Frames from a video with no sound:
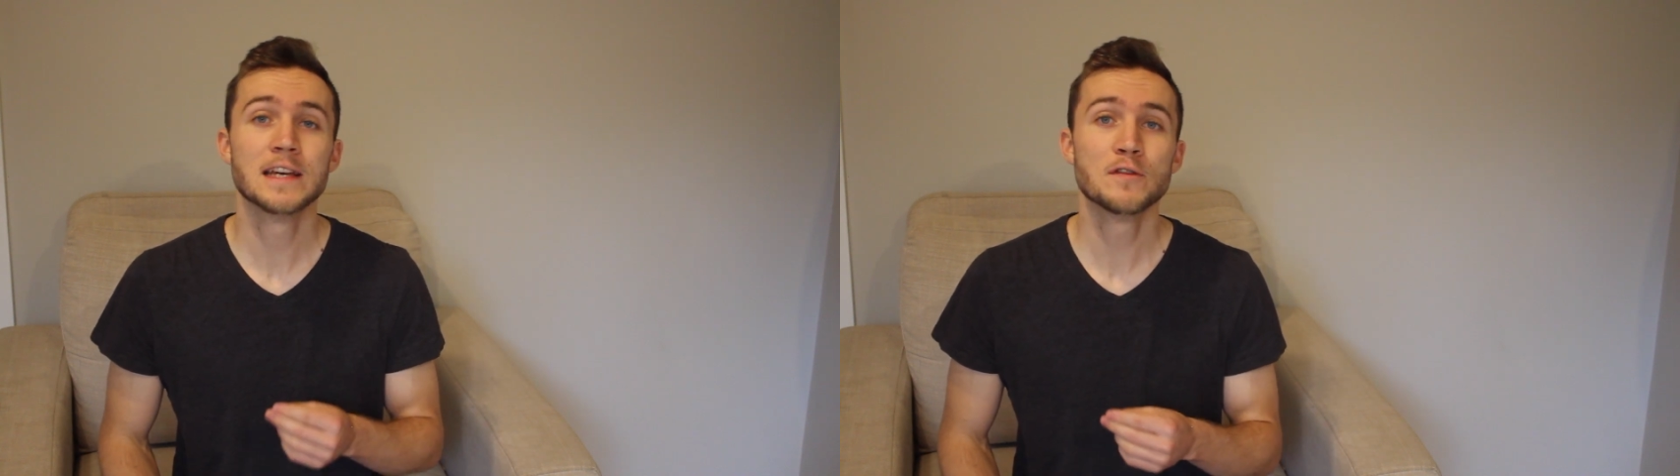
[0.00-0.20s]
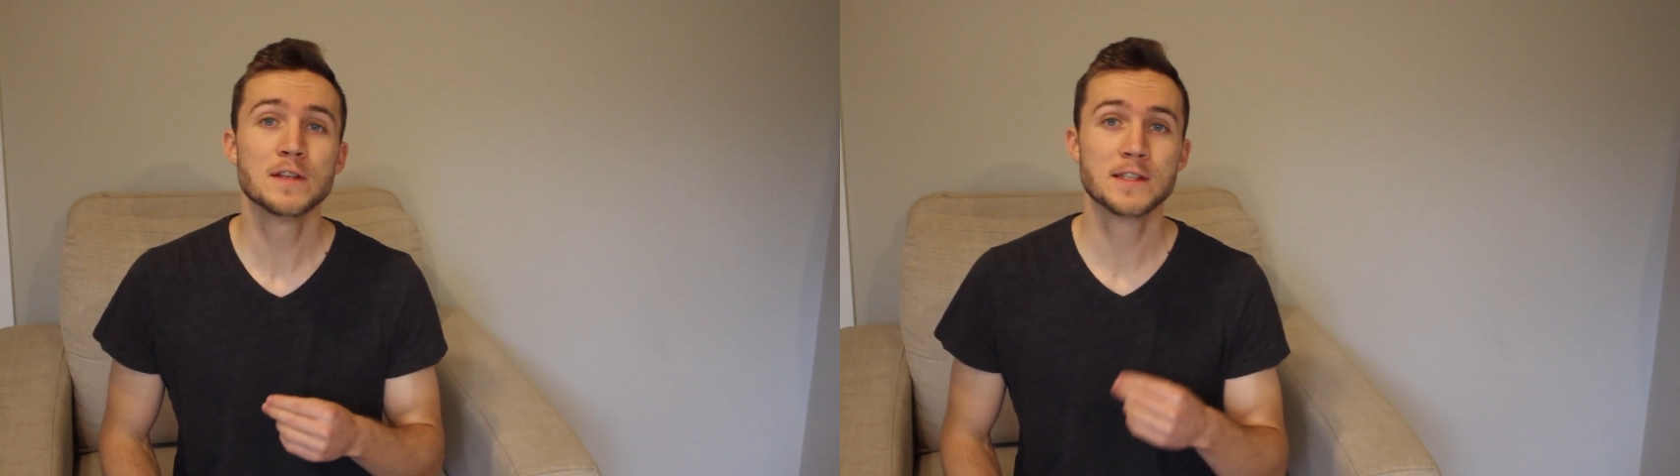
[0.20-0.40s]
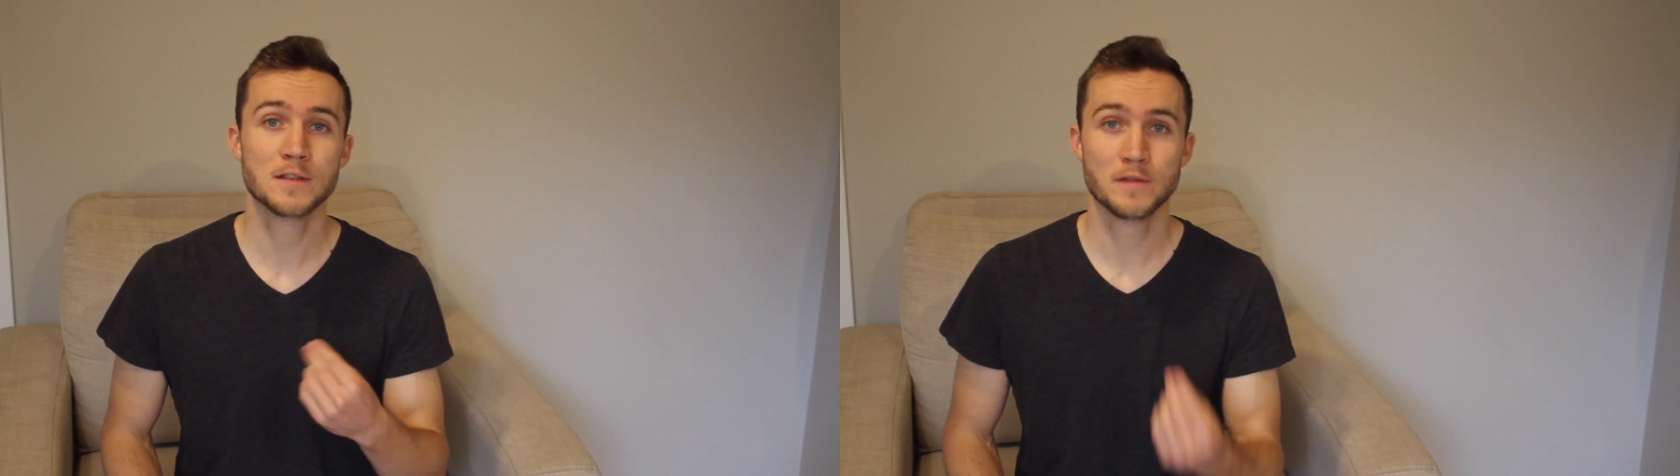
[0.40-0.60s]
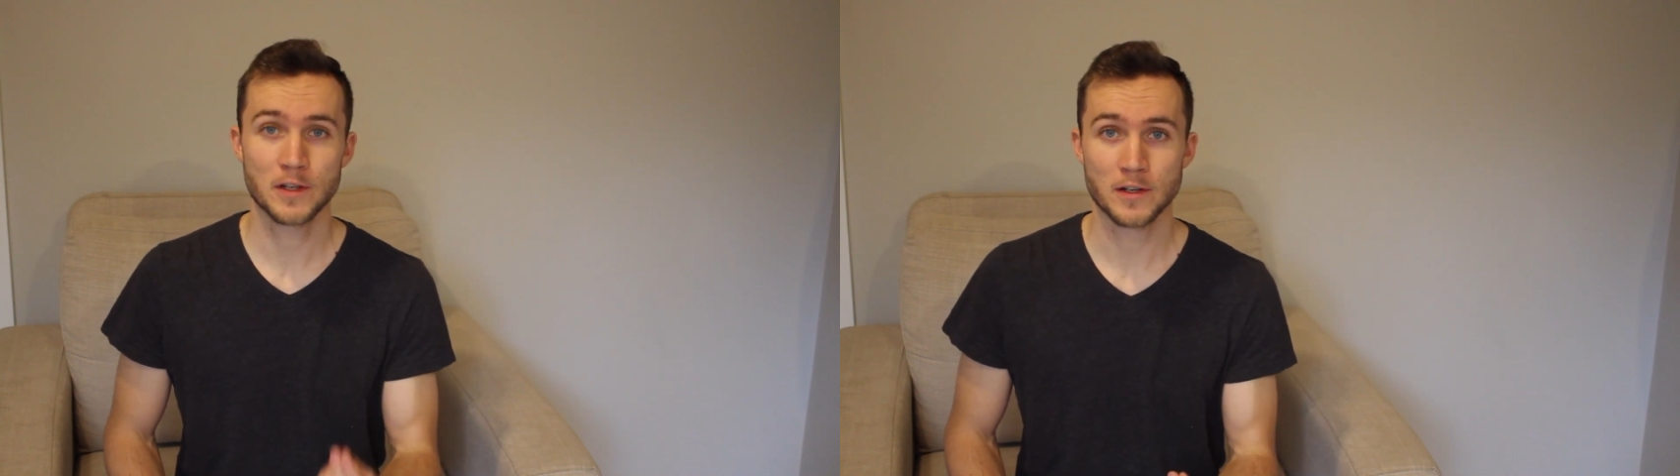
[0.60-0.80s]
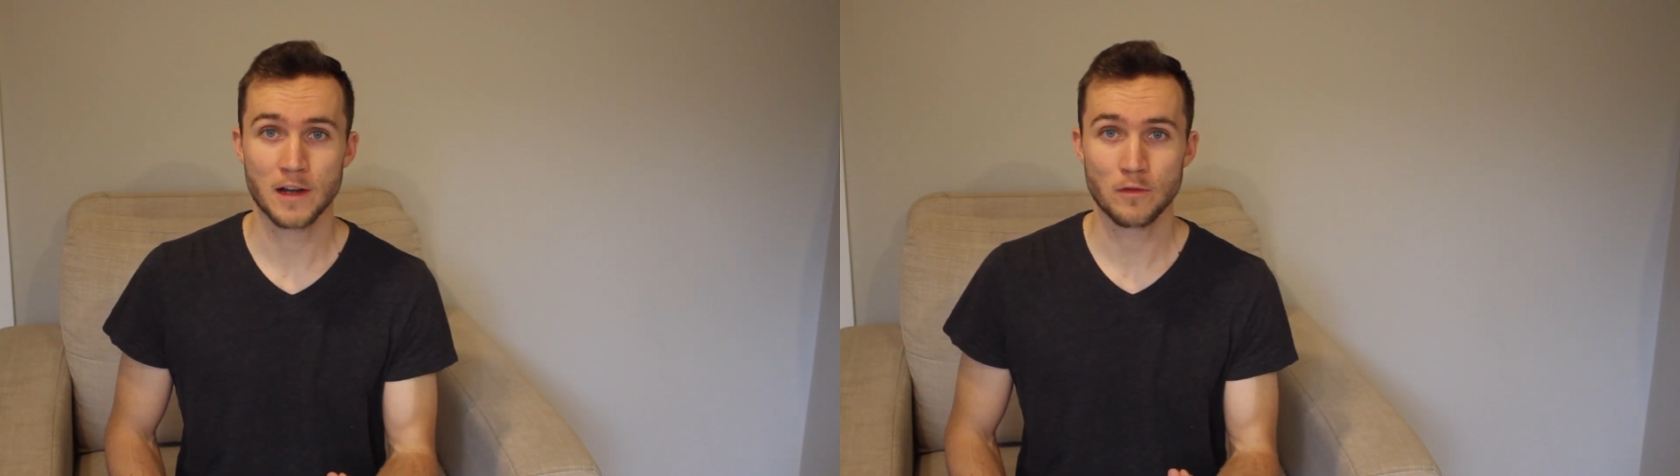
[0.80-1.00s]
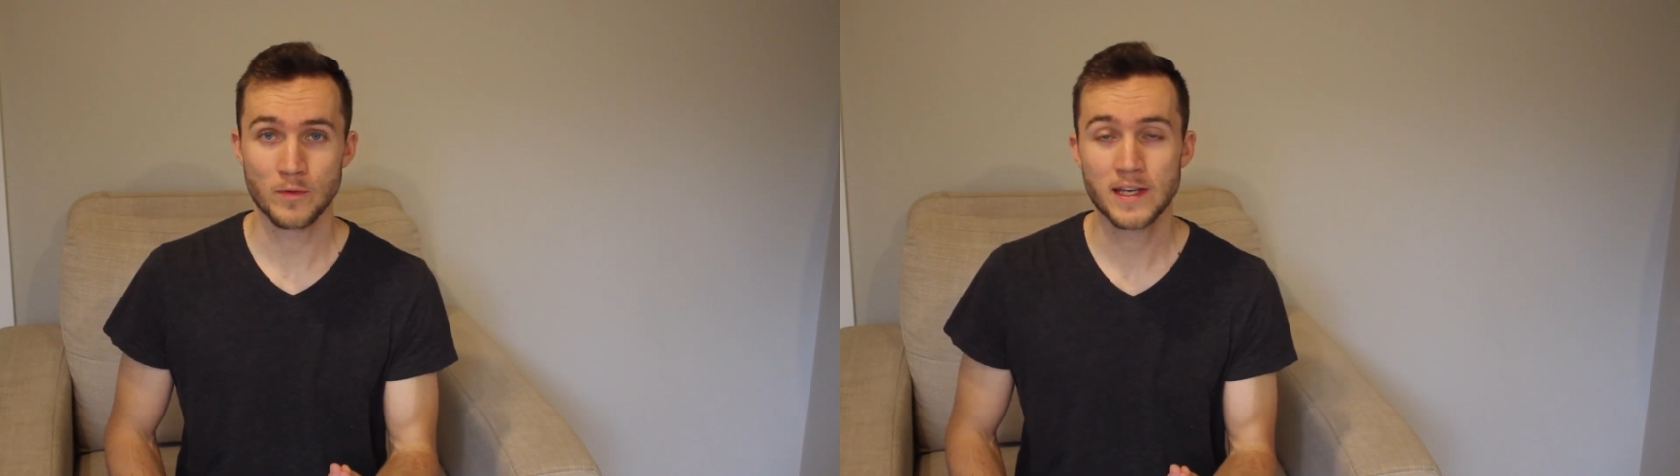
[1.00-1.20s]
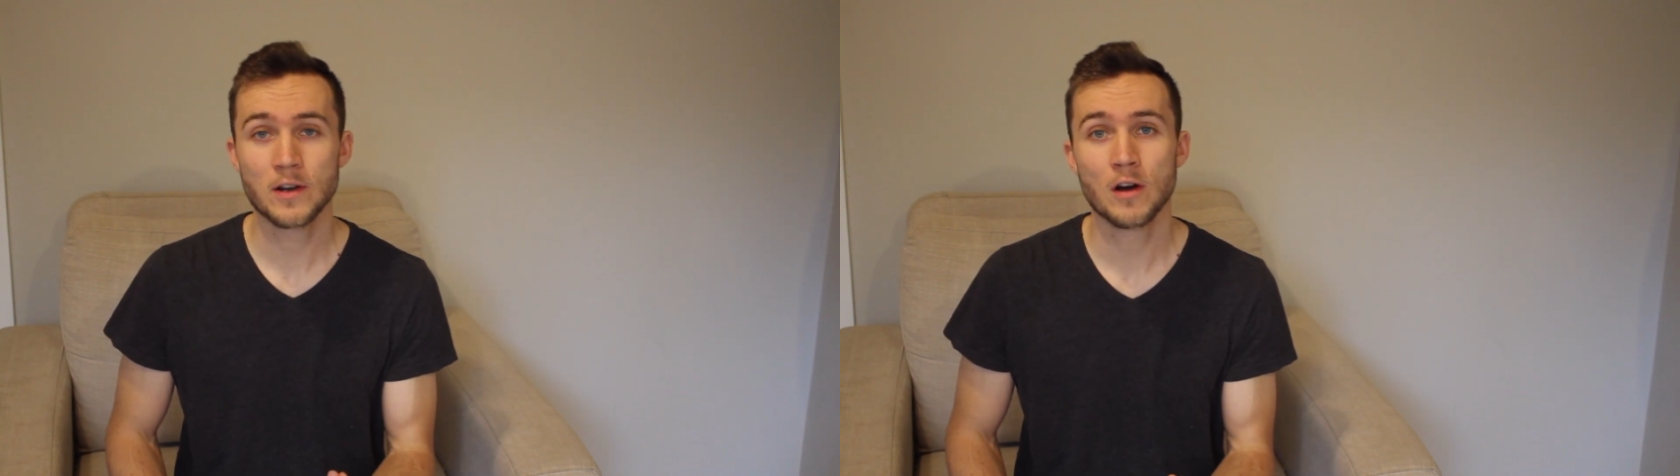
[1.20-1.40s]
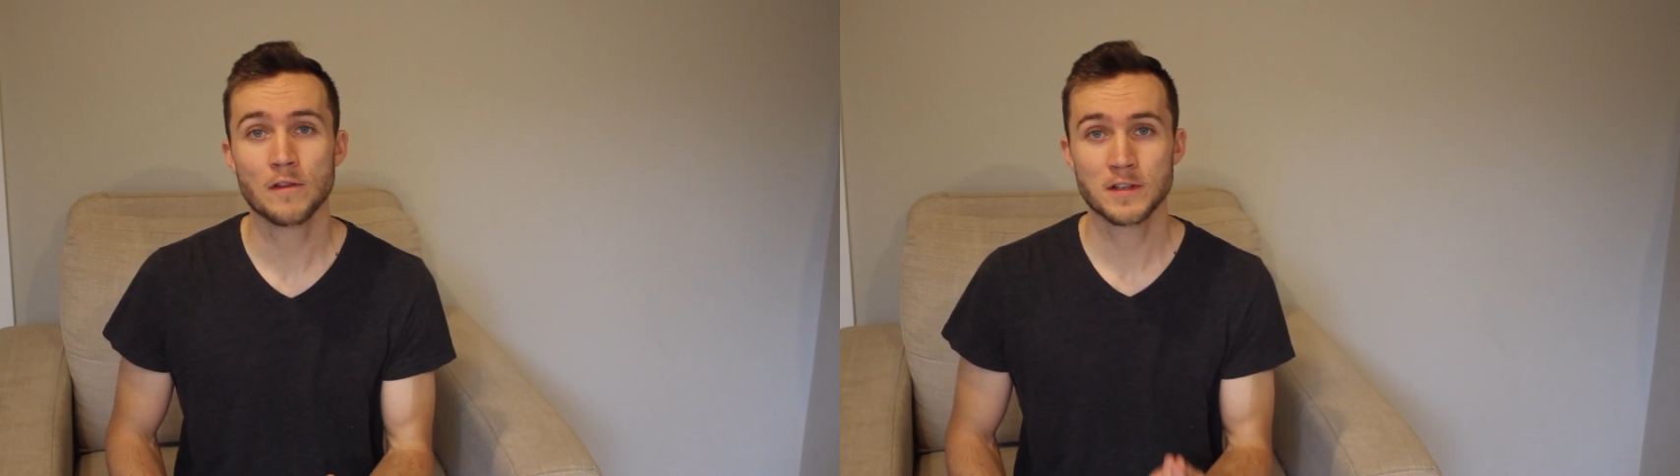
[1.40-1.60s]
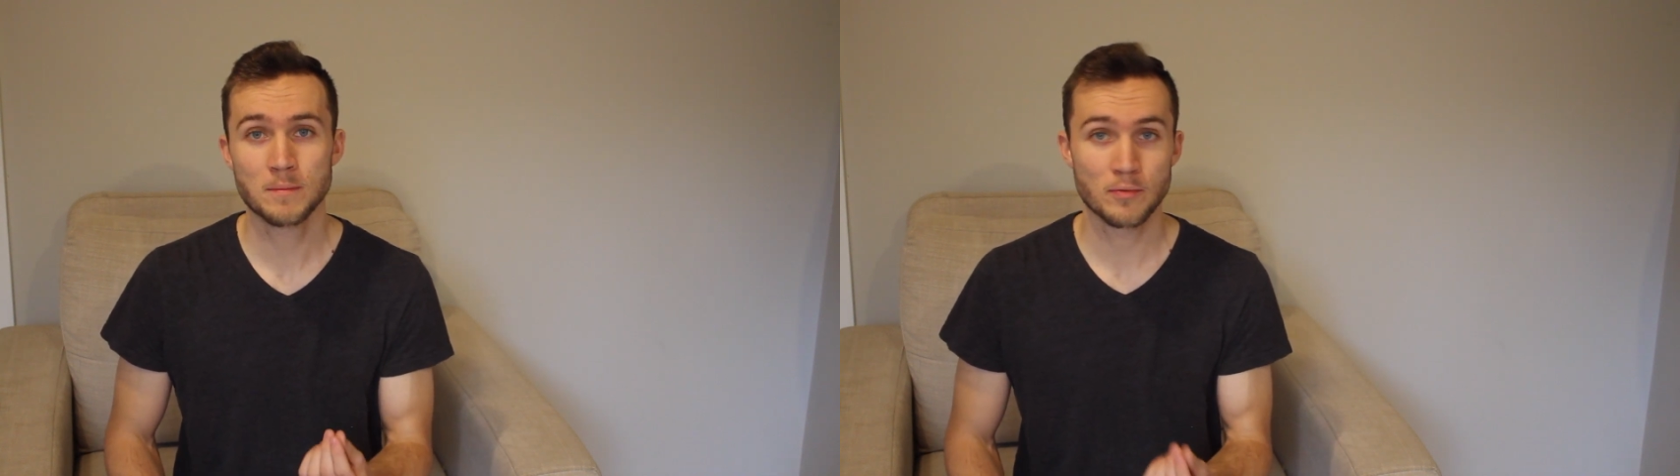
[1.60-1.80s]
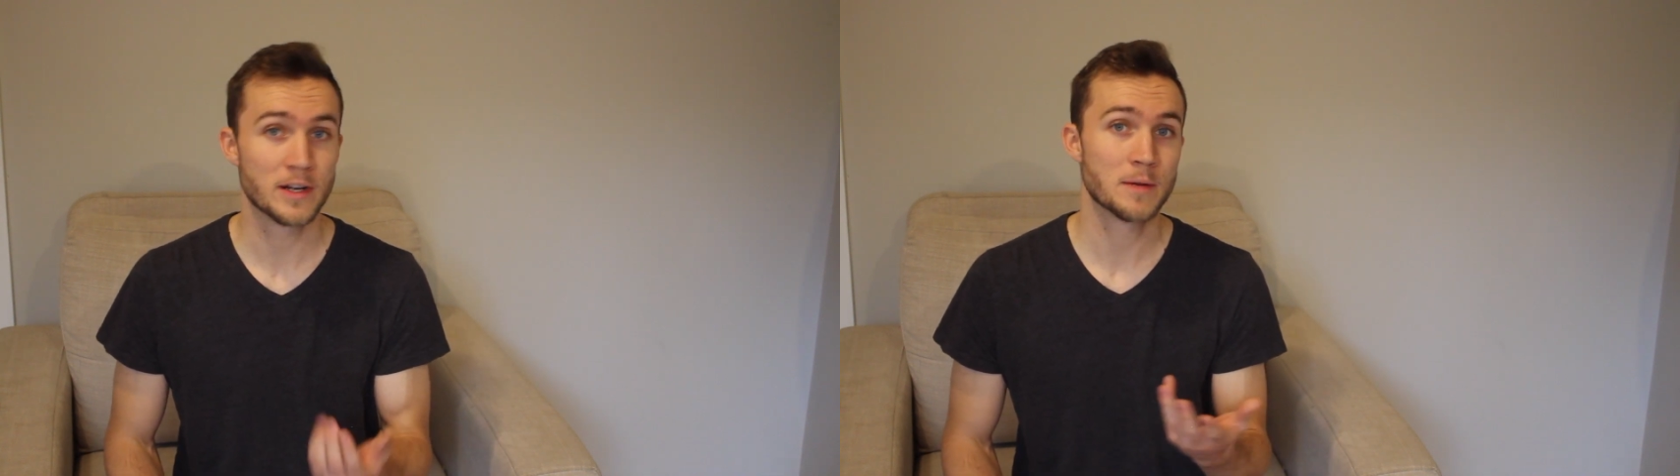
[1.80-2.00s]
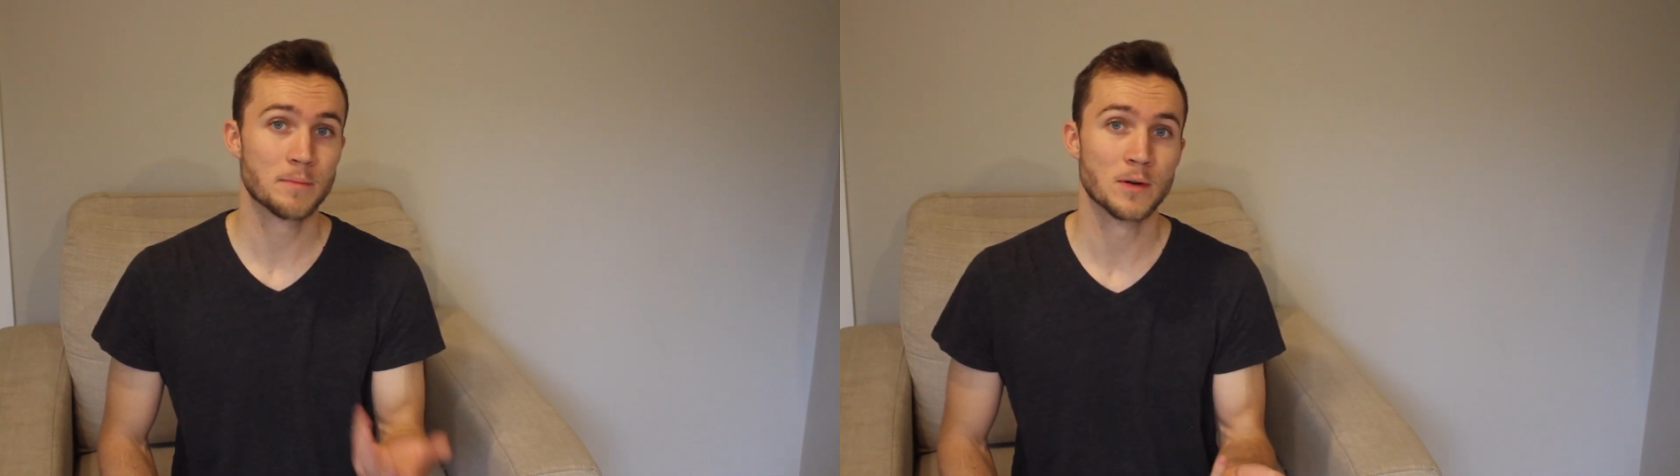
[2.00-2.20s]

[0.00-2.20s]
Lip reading: if it's severe enough, we can often break